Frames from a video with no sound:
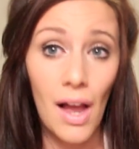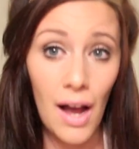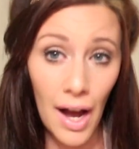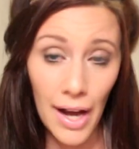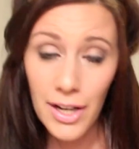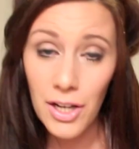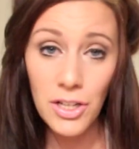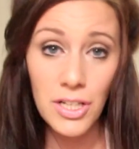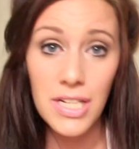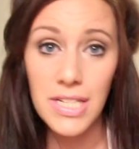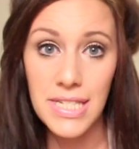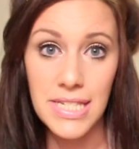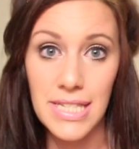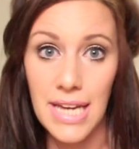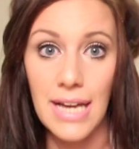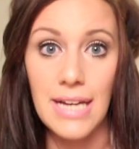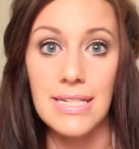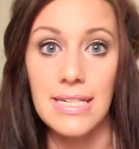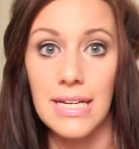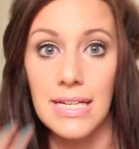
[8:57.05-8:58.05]
I couldn't
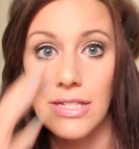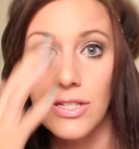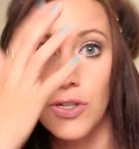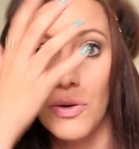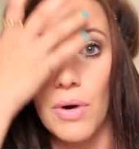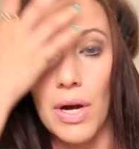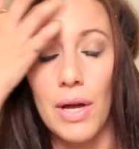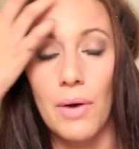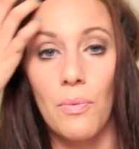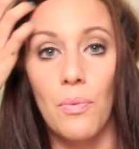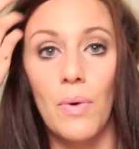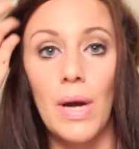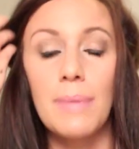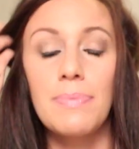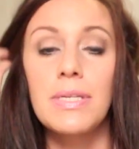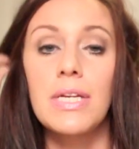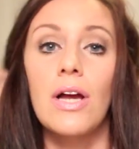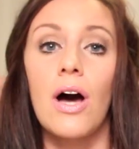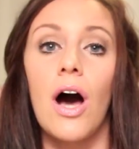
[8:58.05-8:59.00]
stand it. So I wiped it